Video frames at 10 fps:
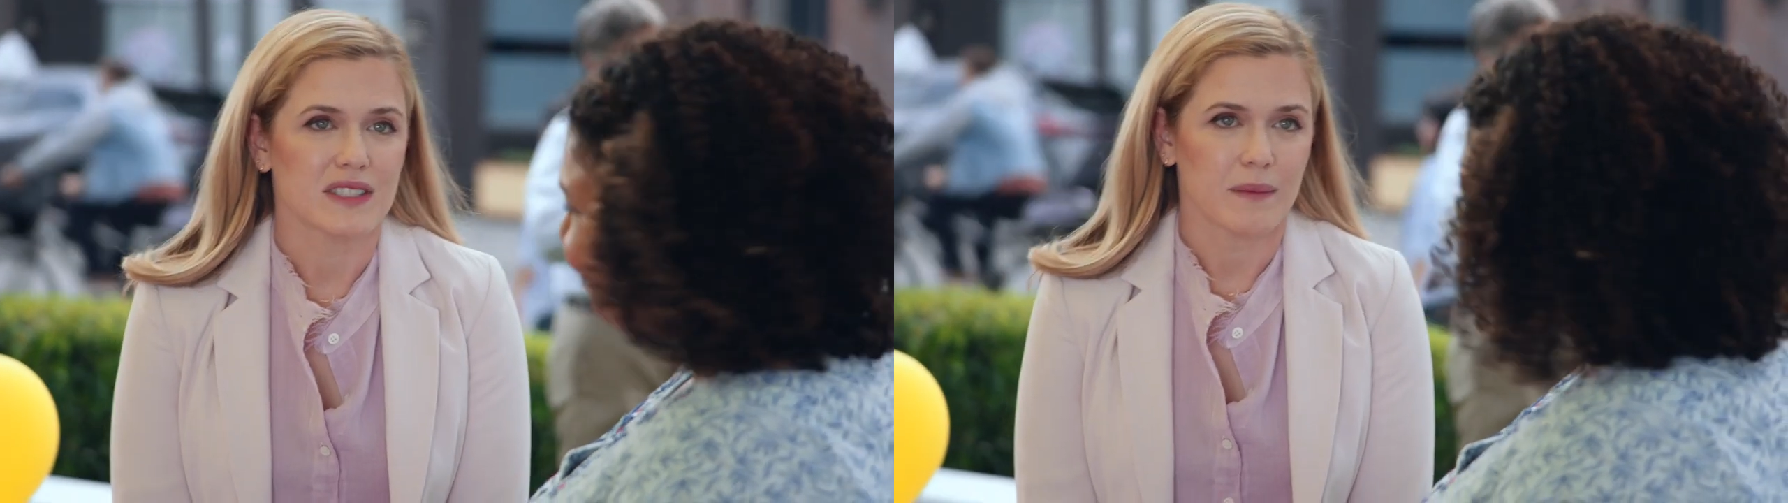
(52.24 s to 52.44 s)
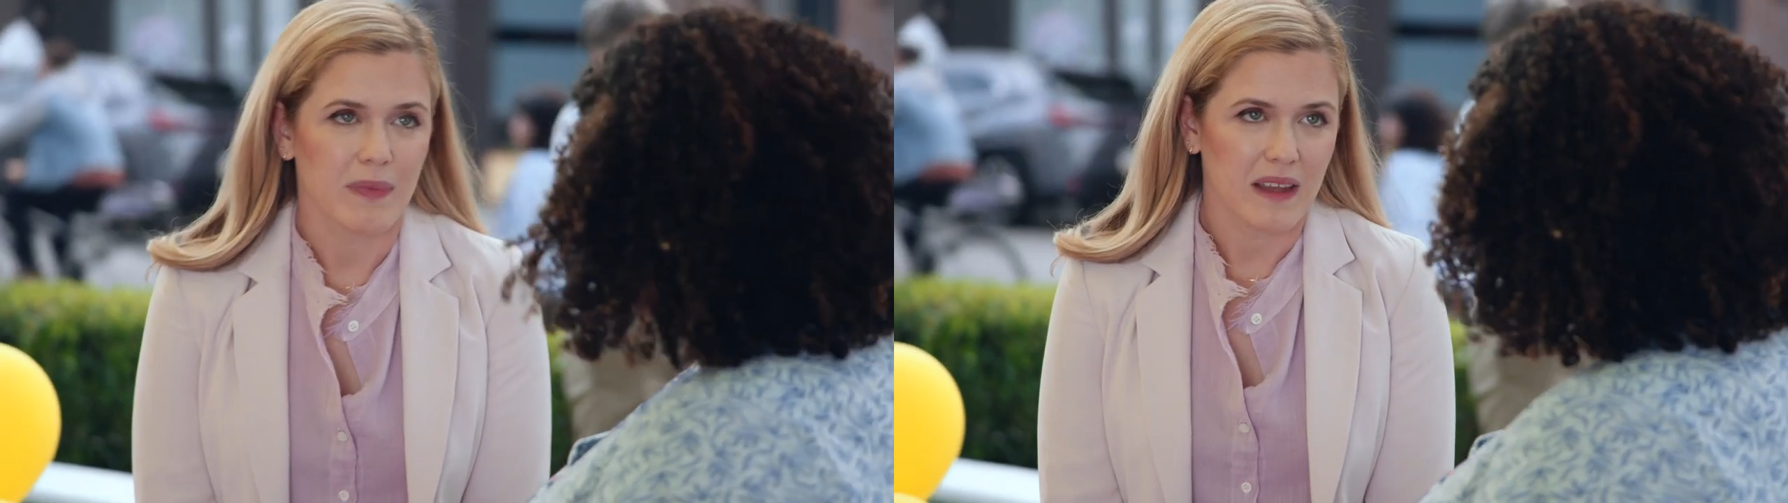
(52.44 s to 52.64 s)

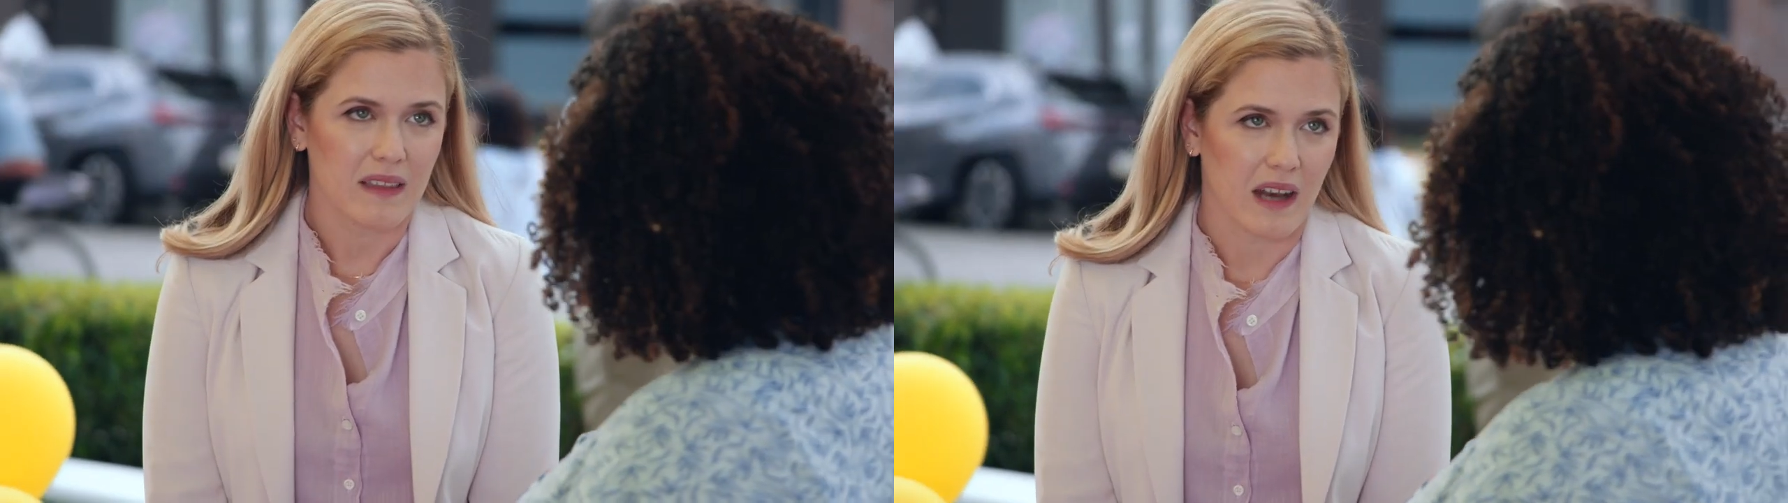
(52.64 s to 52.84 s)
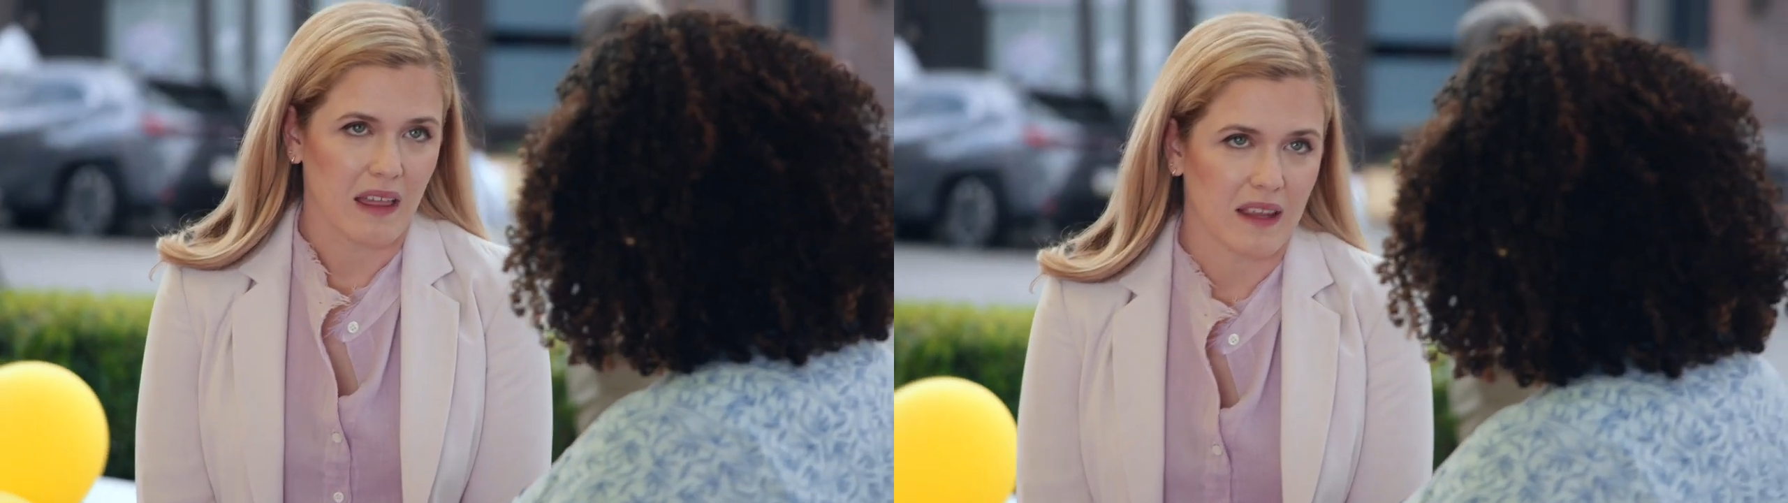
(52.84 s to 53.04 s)
something
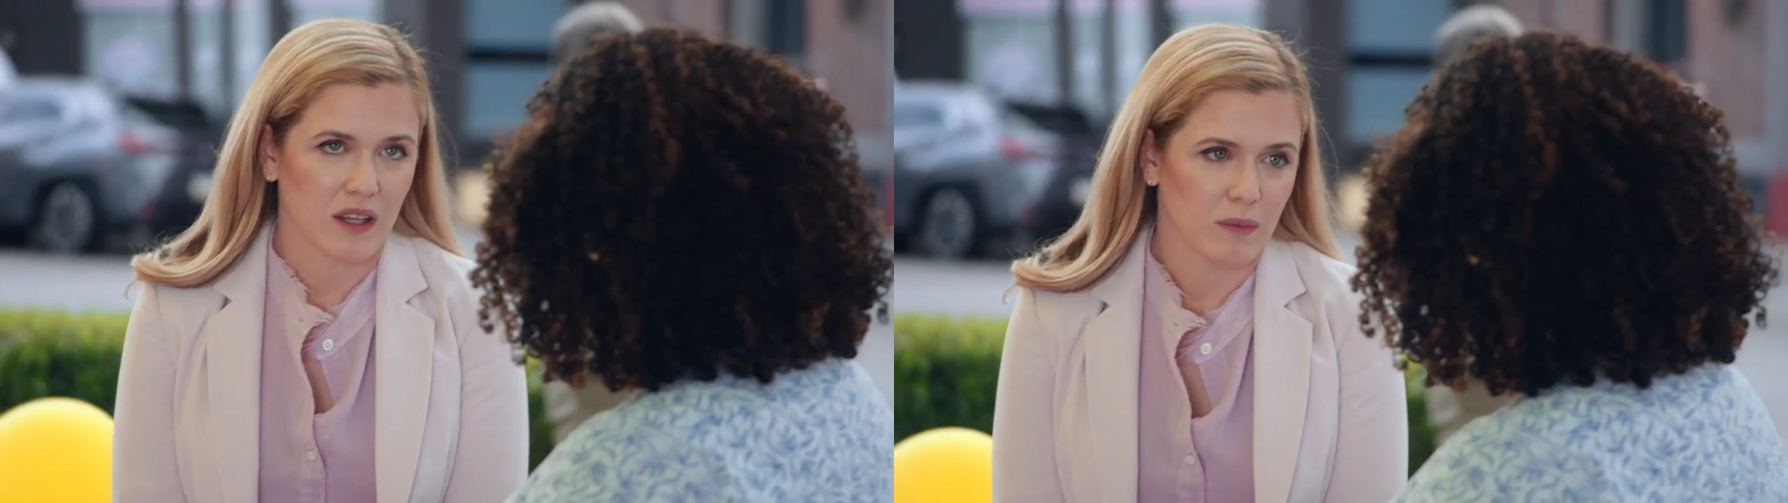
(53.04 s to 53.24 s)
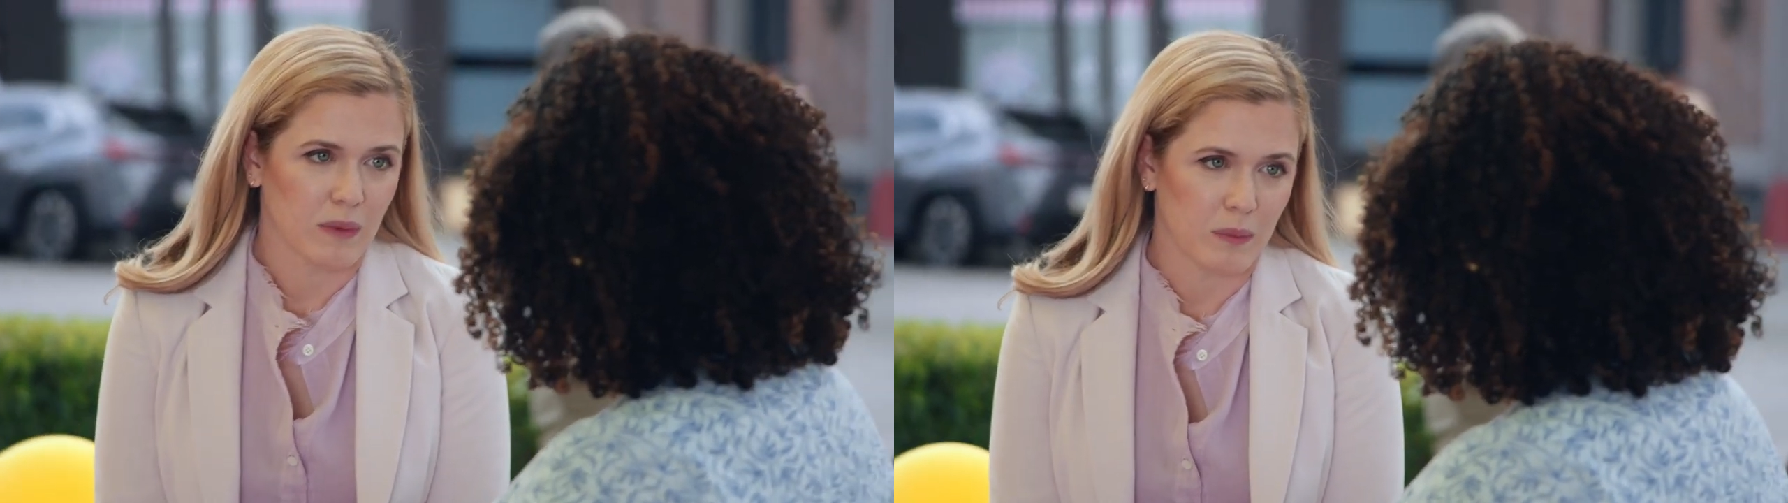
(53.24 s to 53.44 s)
that I
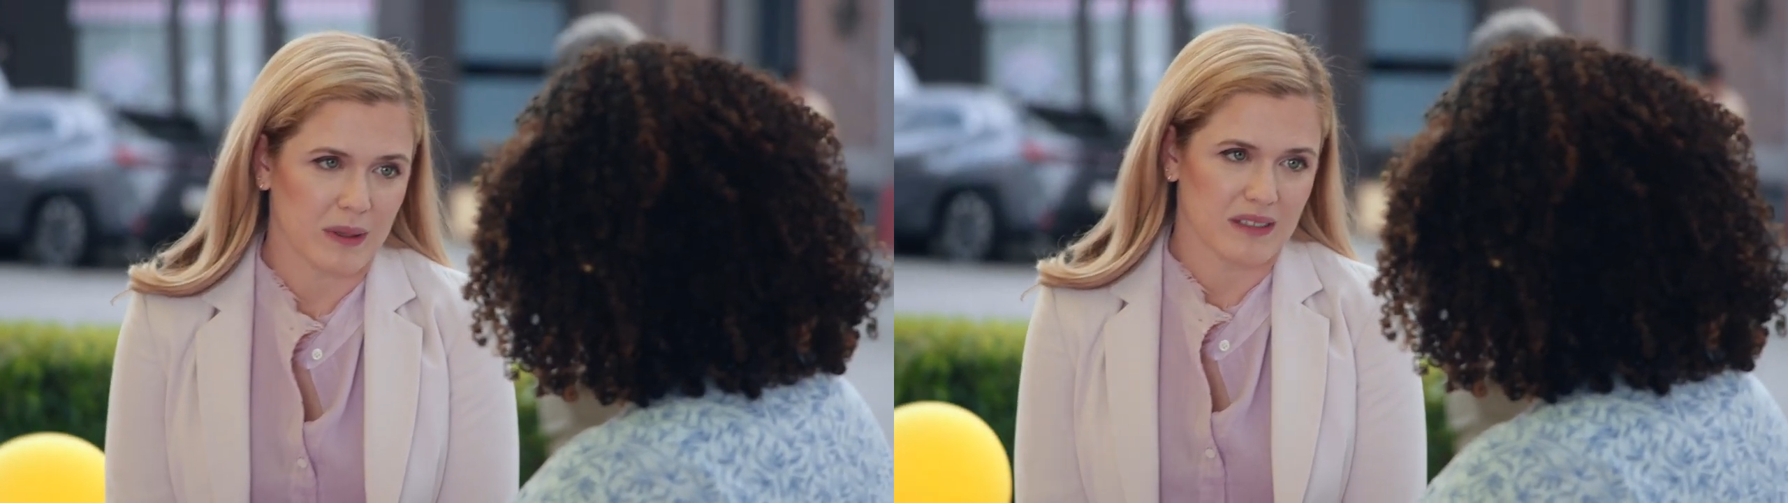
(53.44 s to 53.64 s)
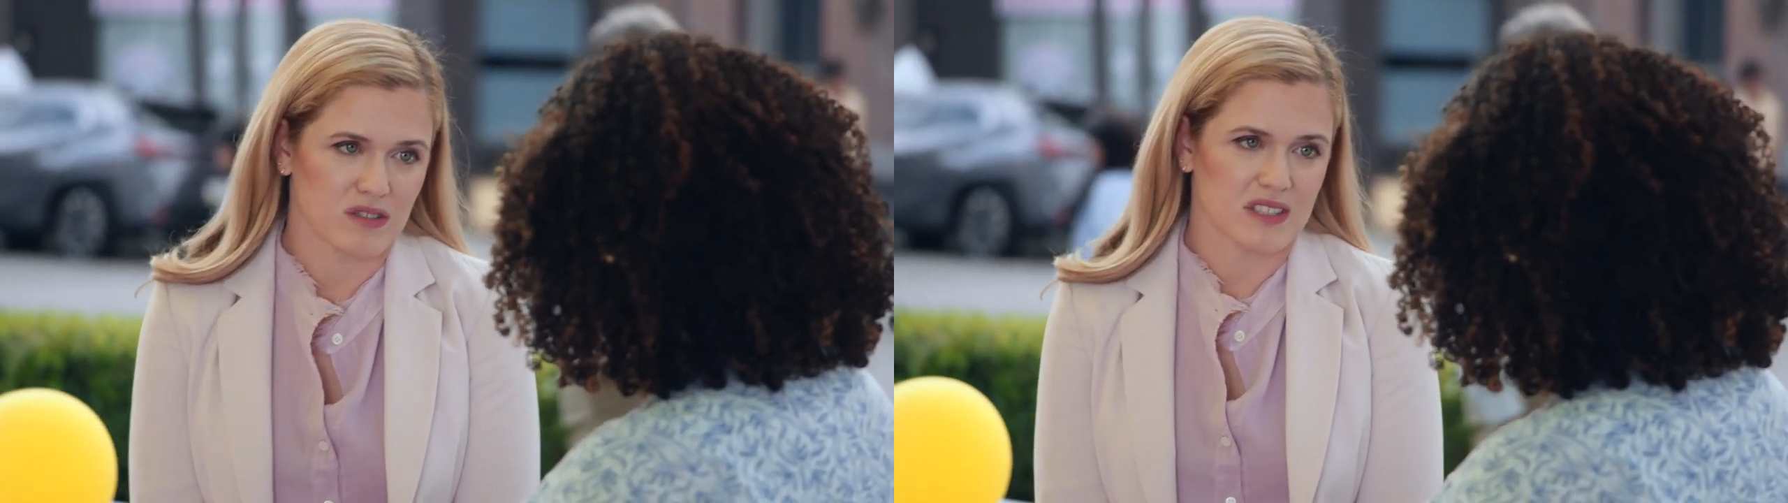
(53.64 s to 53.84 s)
think you might
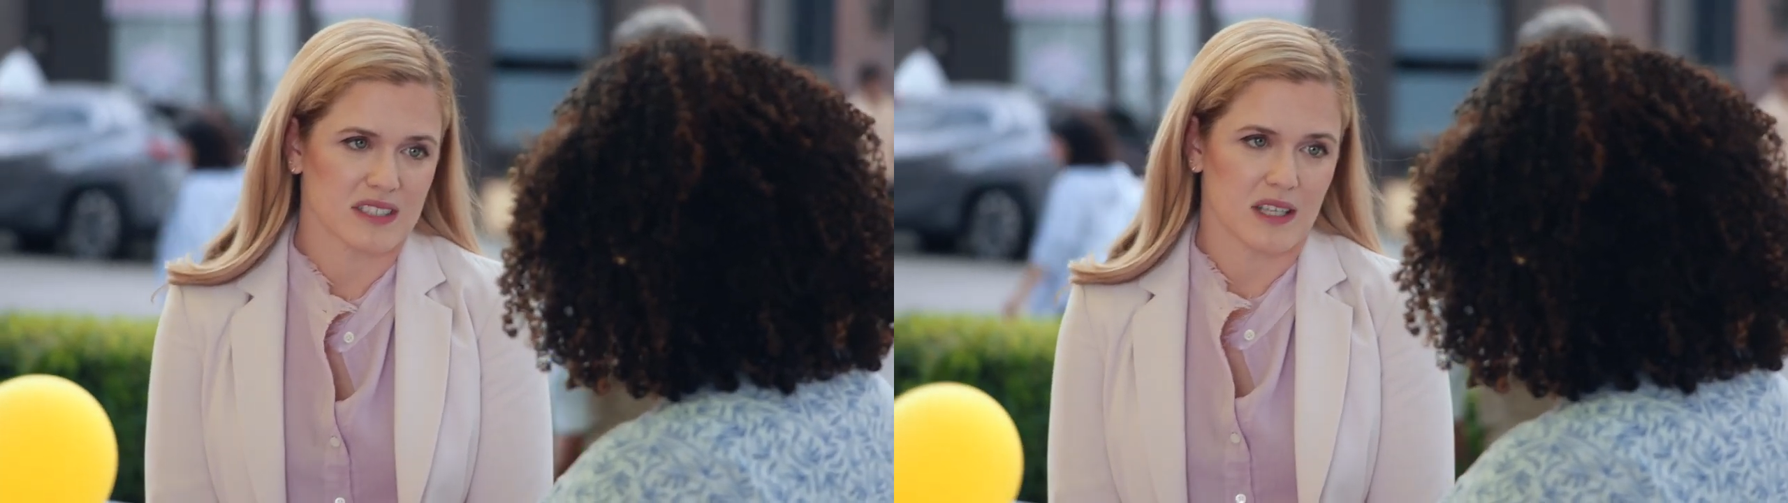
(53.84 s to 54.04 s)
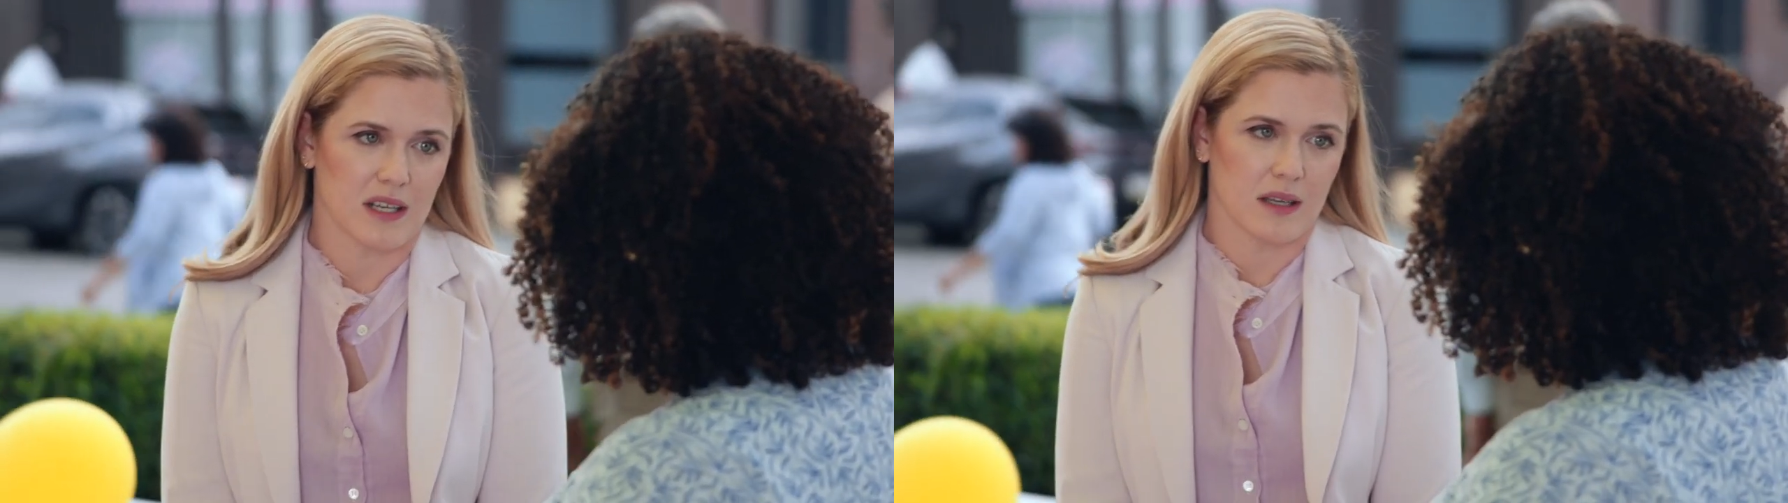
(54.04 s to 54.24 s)
be
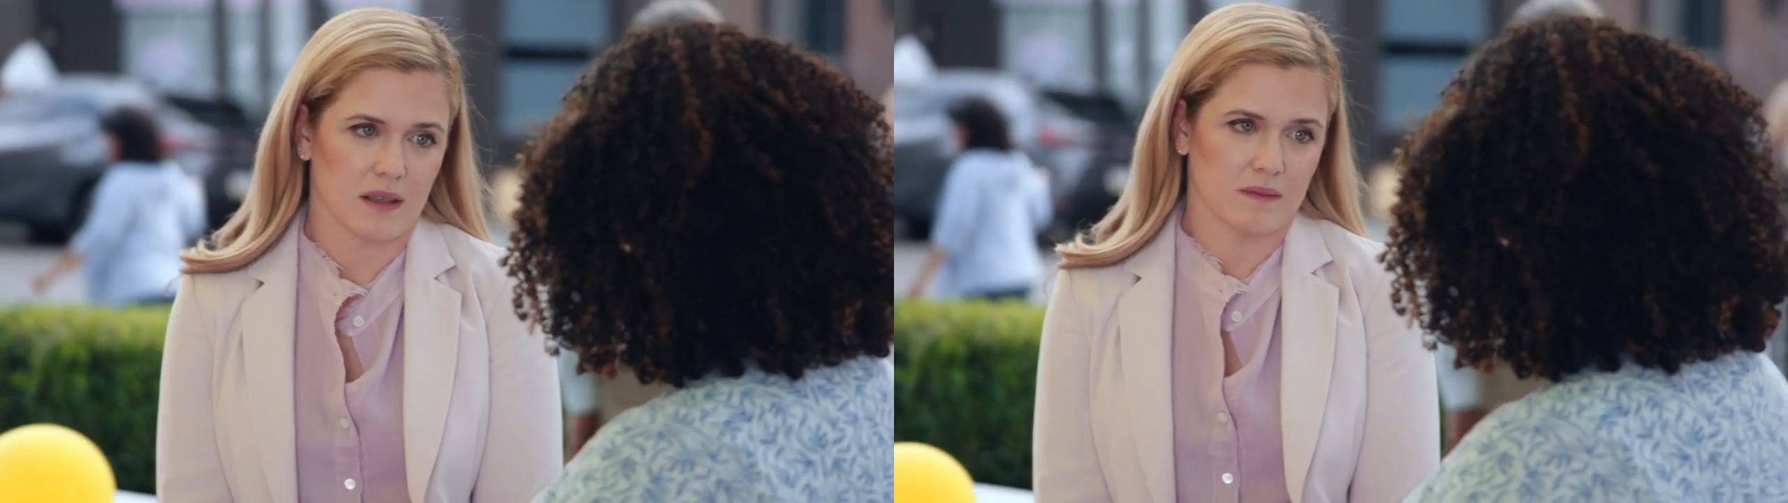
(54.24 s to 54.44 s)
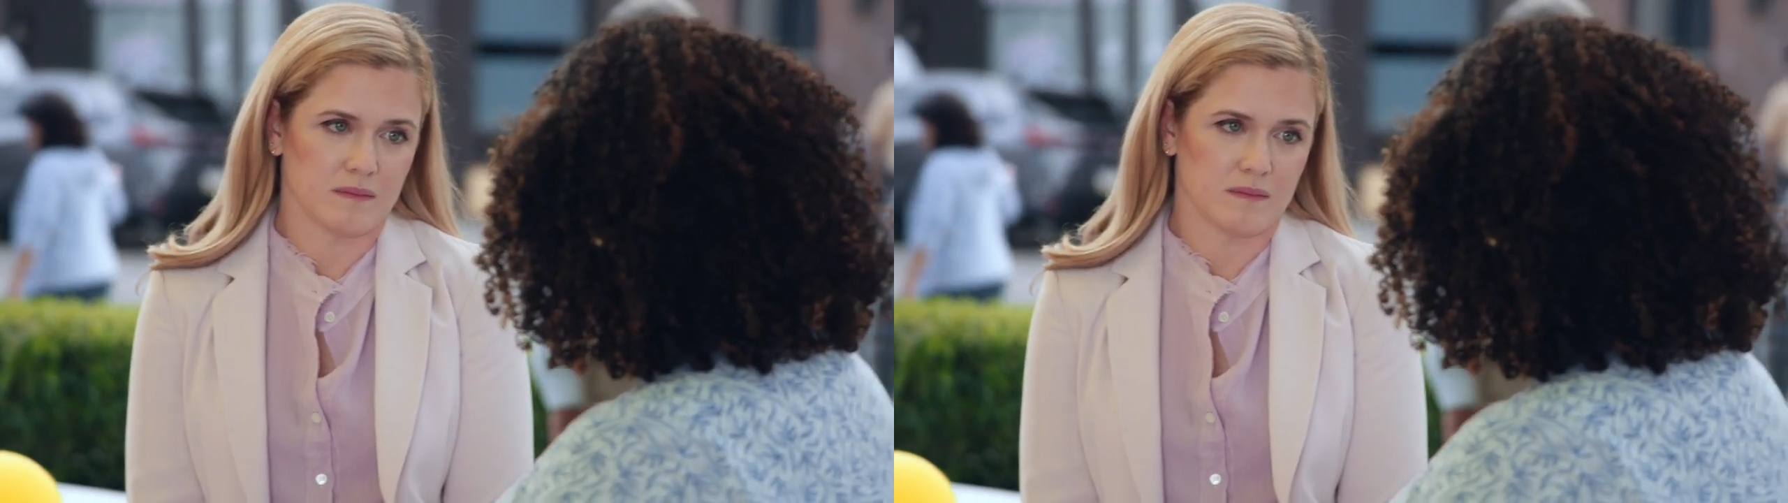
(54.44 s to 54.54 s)
interested in.